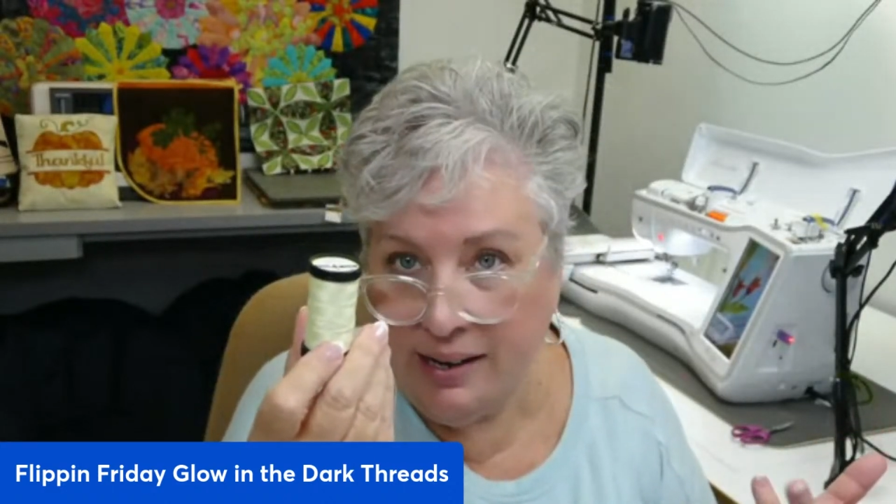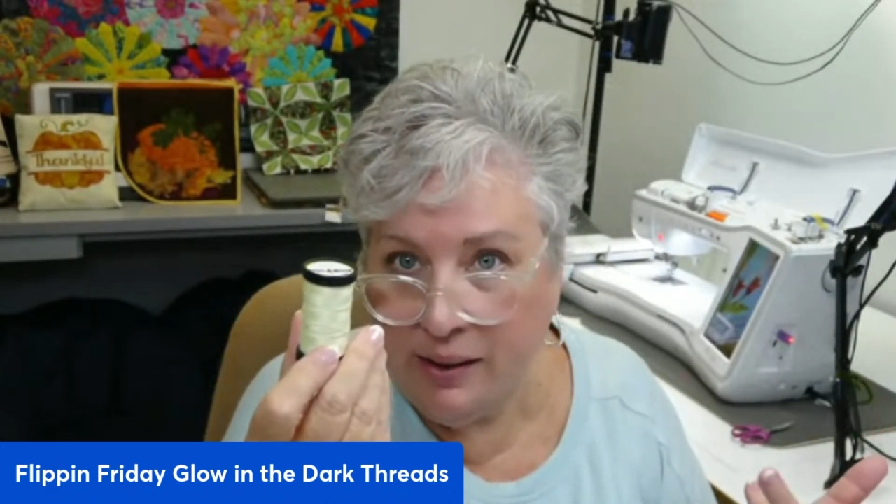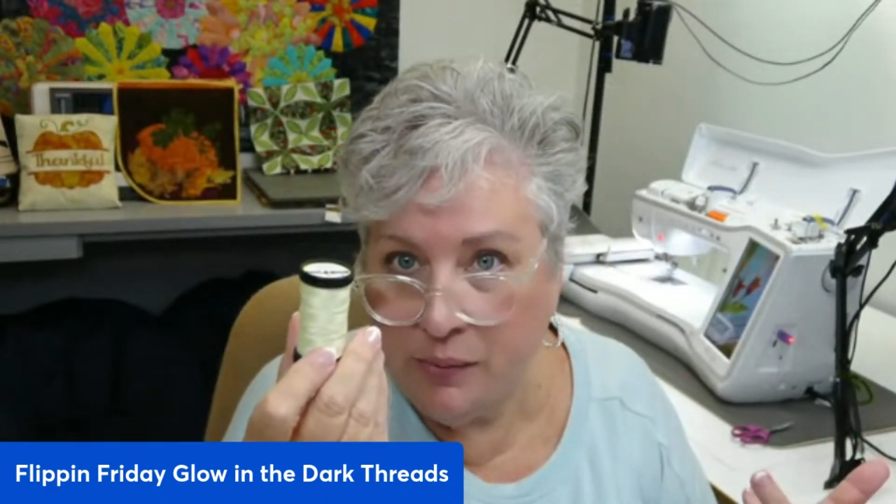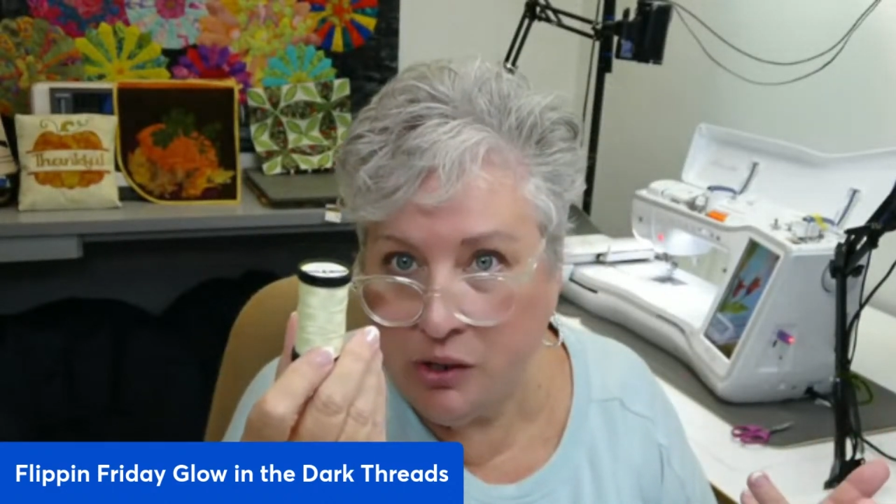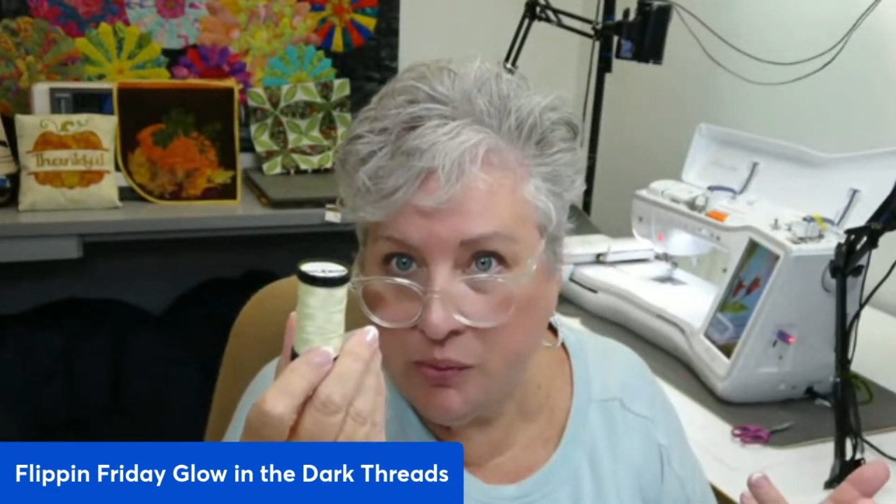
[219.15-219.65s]
And
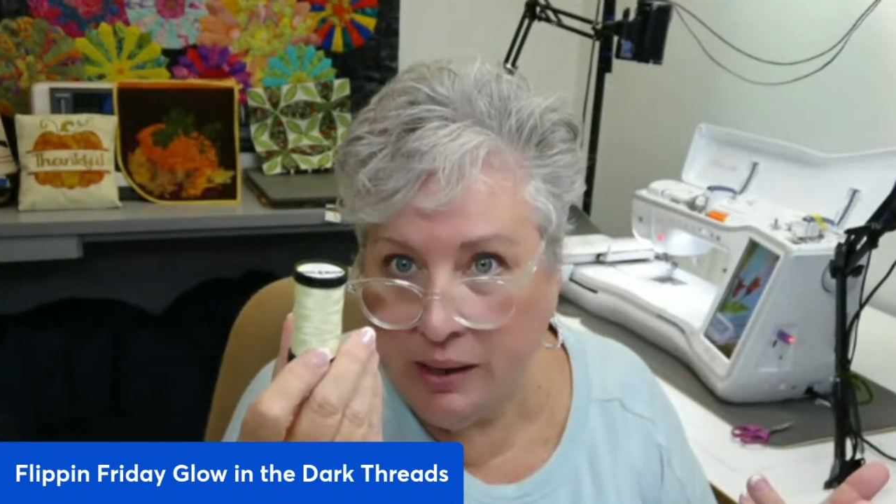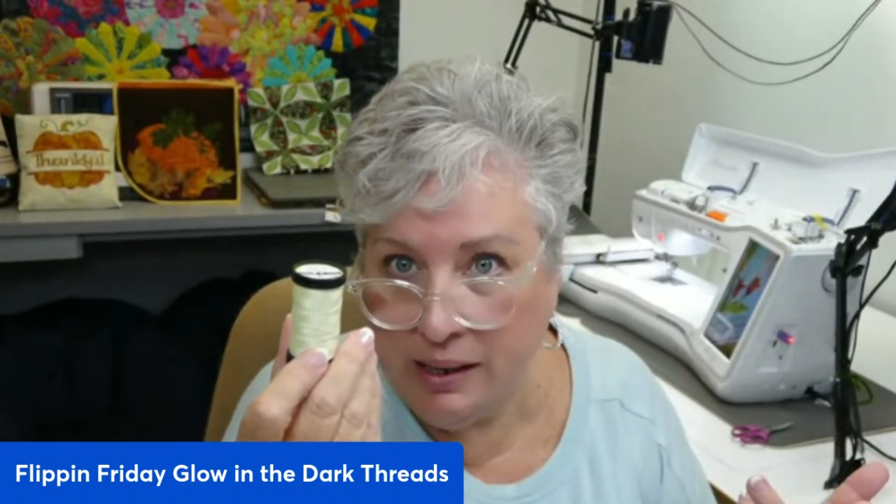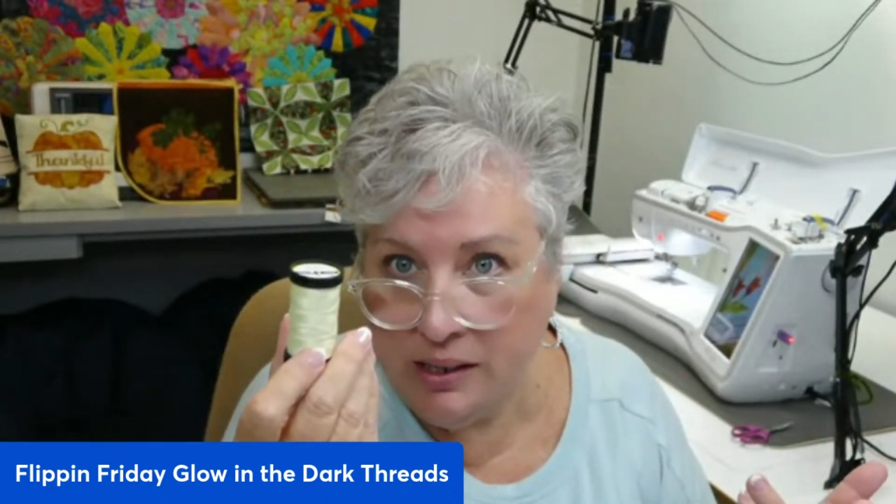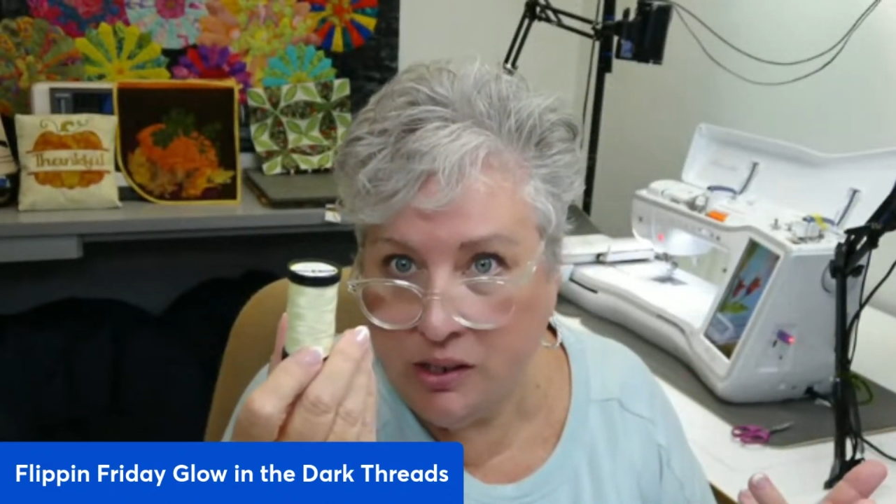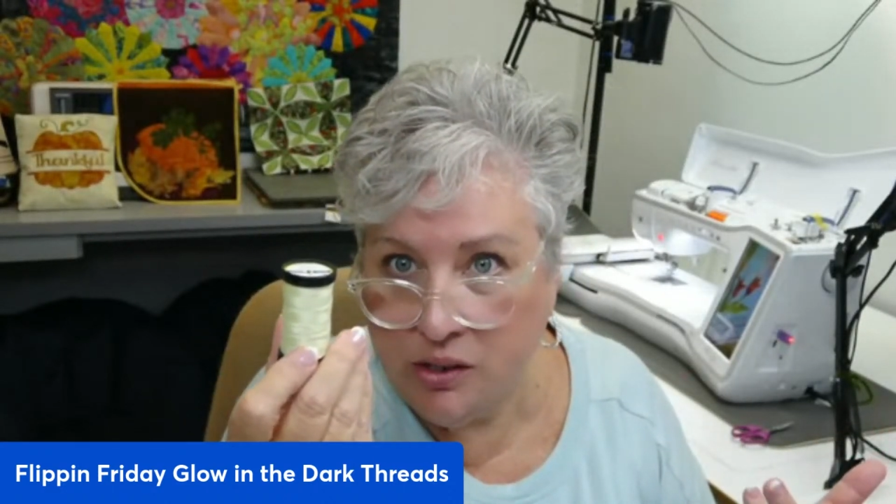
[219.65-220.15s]
then when you're
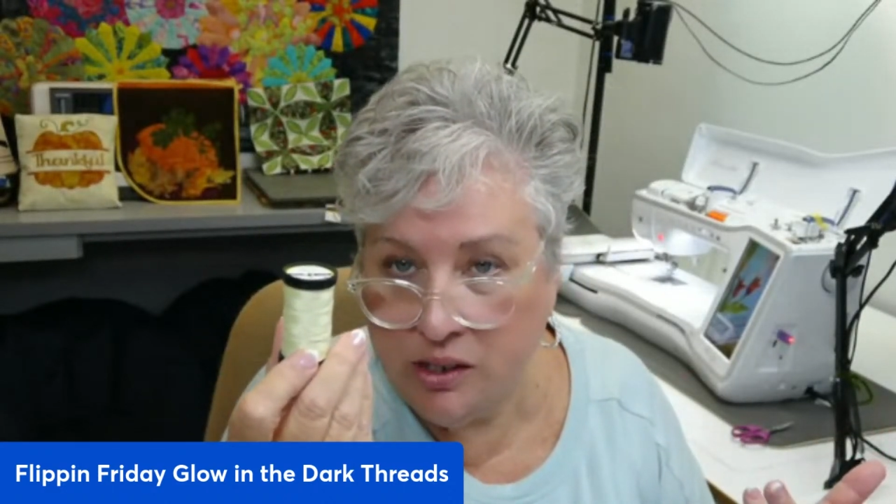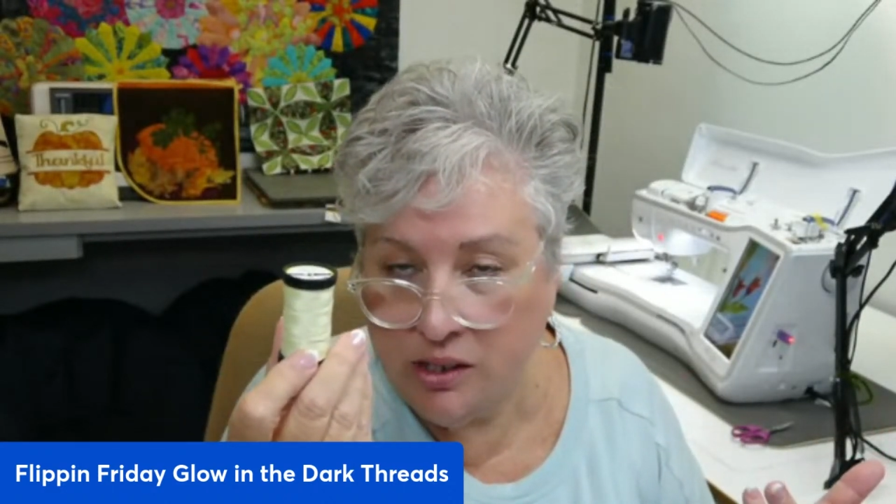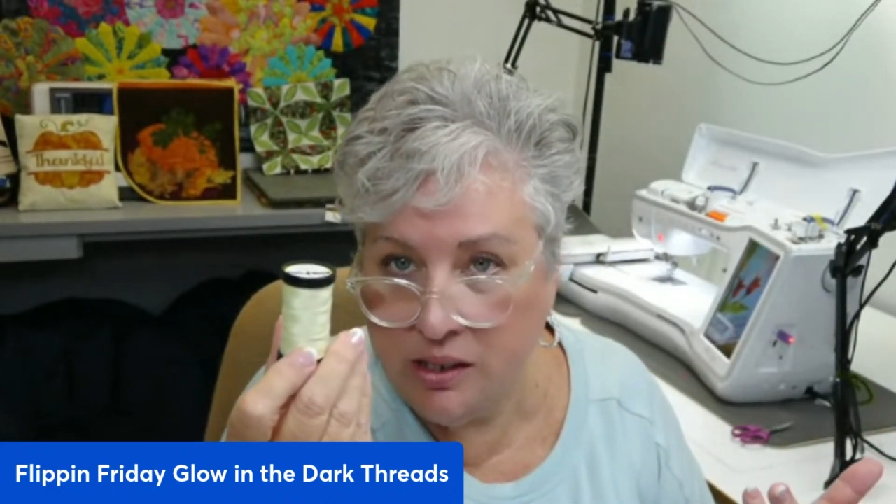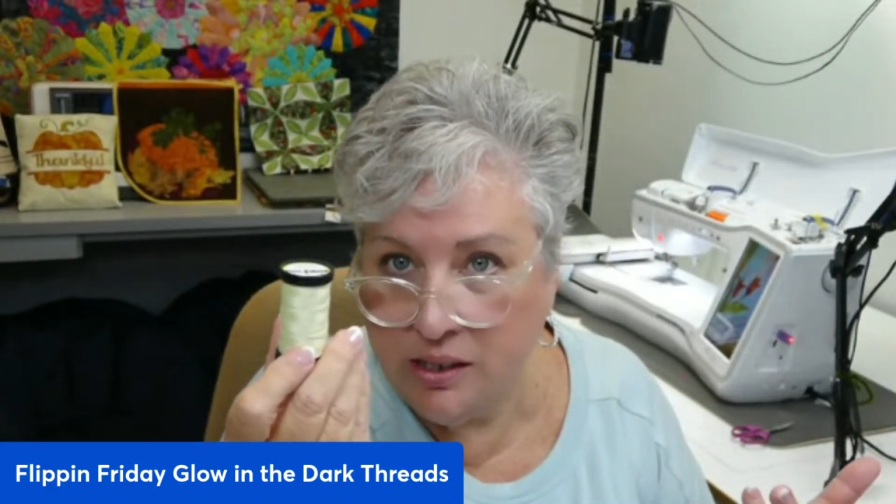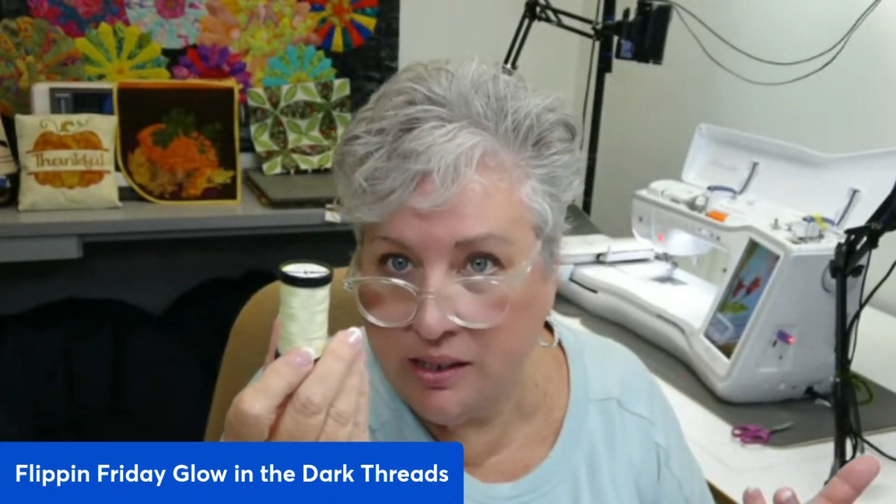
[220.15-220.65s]
ready
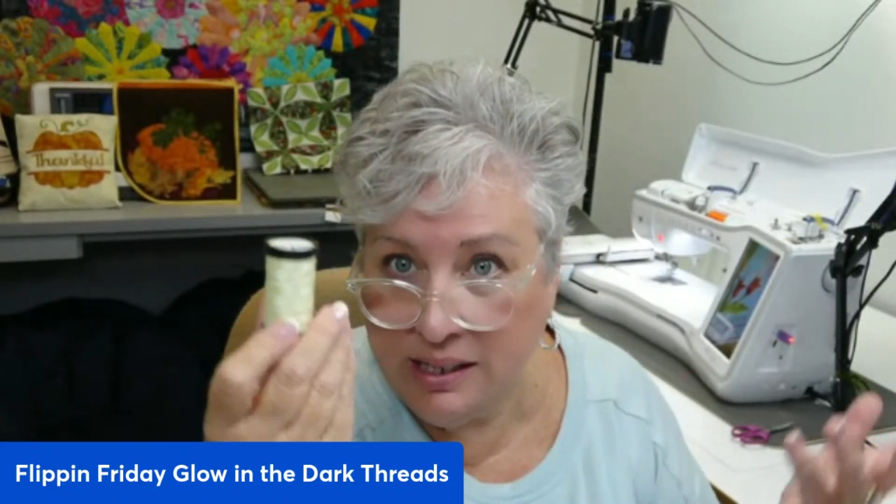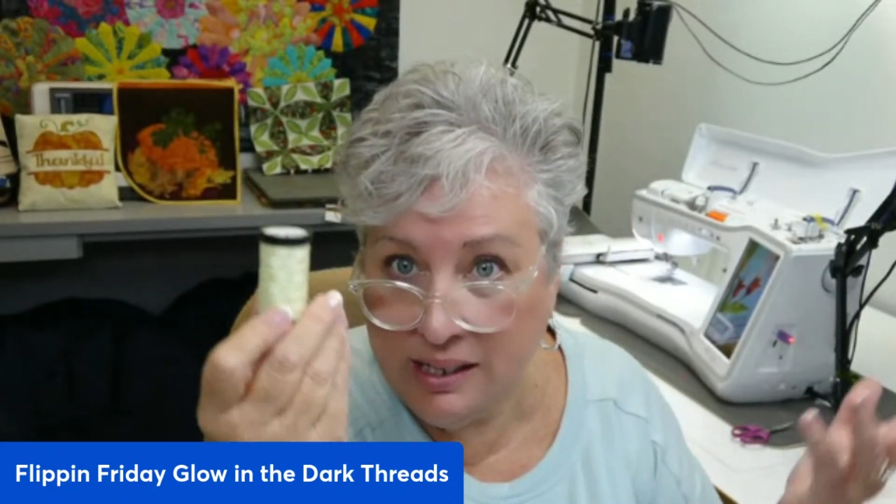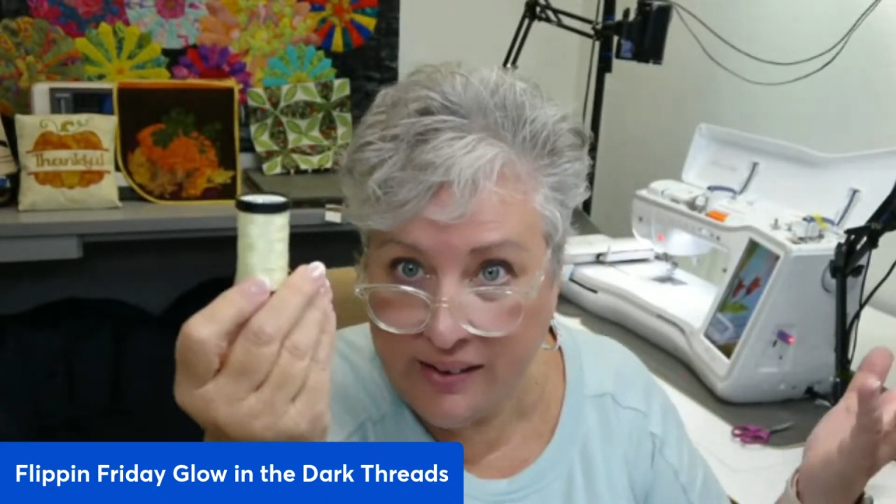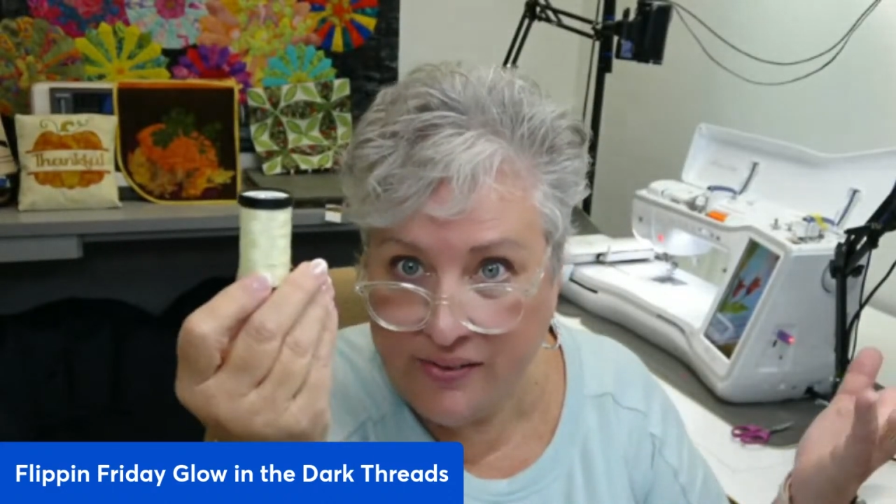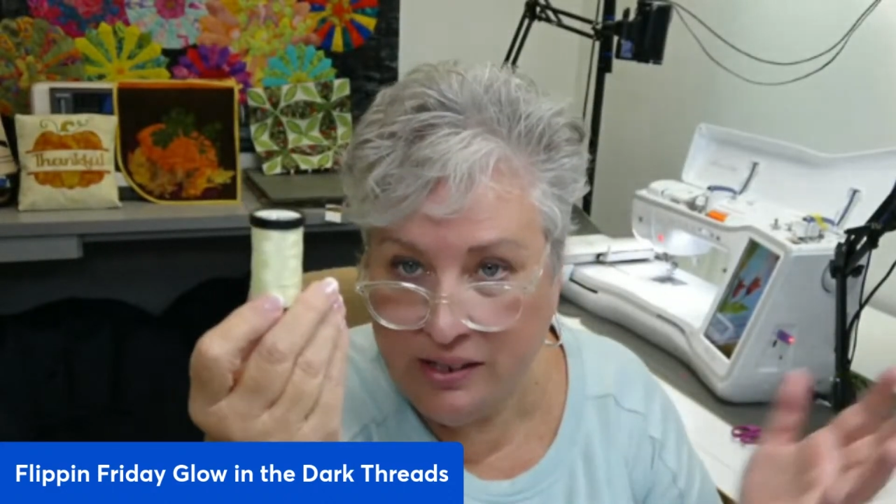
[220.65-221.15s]
to
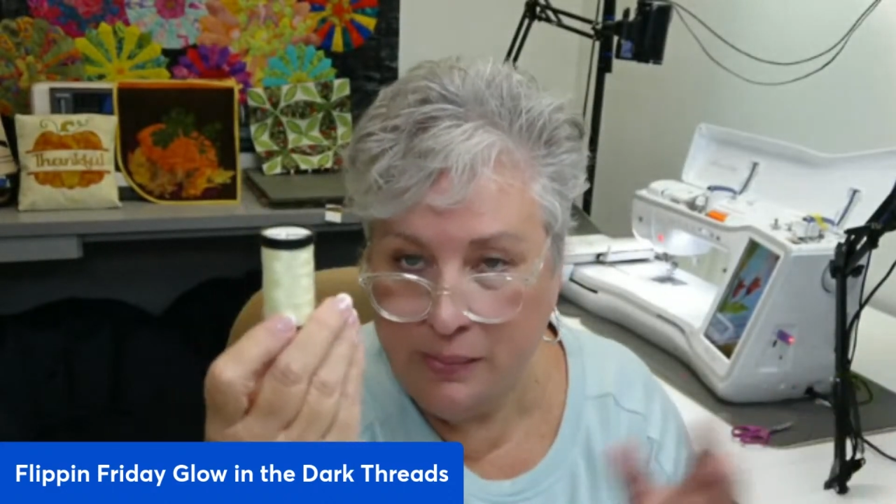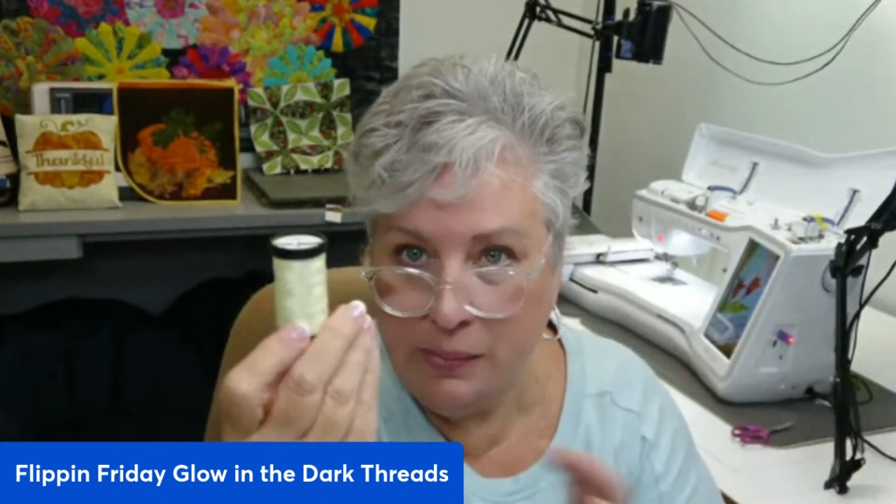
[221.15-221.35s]
gift it,